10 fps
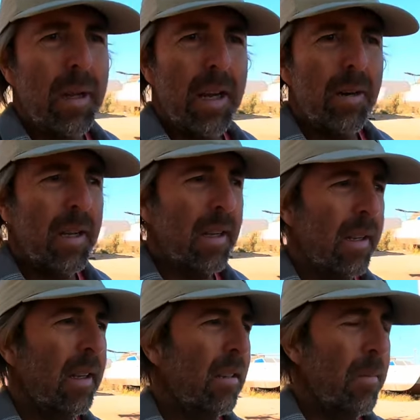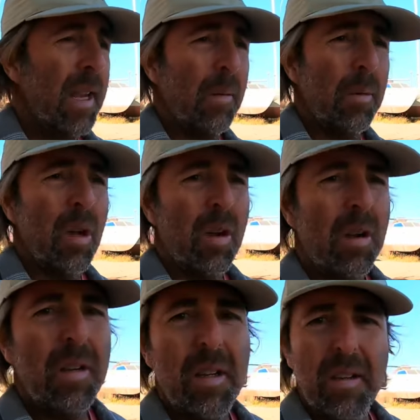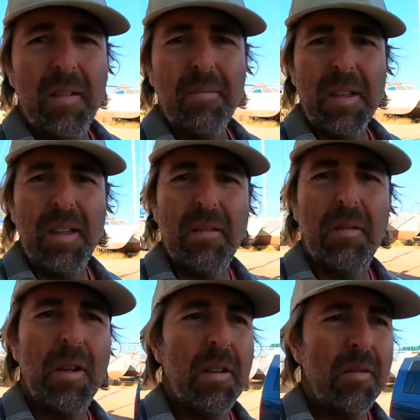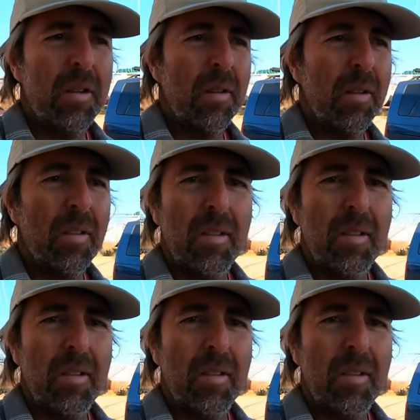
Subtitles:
area, and to make them long is very difficult.